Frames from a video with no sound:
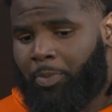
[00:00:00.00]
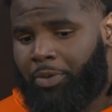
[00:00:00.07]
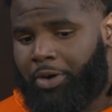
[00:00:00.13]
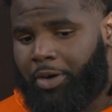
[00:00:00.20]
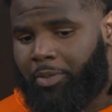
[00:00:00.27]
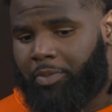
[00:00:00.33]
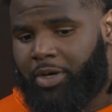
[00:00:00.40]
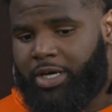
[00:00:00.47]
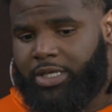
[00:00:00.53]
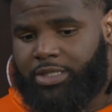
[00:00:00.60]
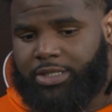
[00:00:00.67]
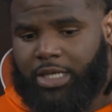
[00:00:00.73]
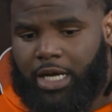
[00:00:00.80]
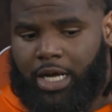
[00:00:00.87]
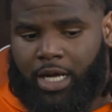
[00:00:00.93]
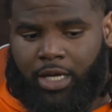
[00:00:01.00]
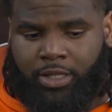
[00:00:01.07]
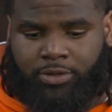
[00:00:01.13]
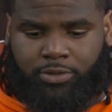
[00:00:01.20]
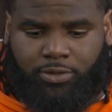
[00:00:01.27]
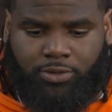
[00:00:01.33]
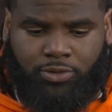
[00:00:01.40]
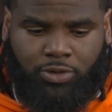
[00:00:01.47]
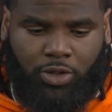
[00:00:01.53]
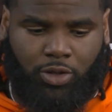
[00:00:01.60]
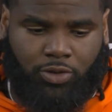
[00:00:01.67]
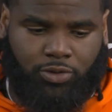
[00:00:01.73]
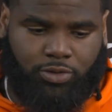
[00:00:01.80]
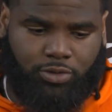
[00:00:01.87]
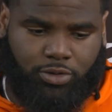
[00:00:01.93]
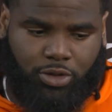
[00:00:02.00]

Pretty much. You know,